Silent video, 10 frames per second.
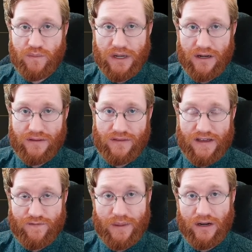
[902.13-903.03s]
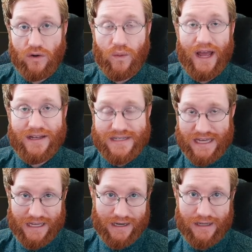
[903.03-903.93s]
spirit that they've been
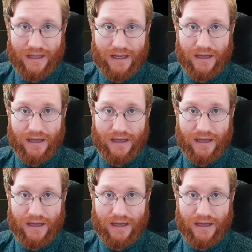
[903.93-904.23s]
granted,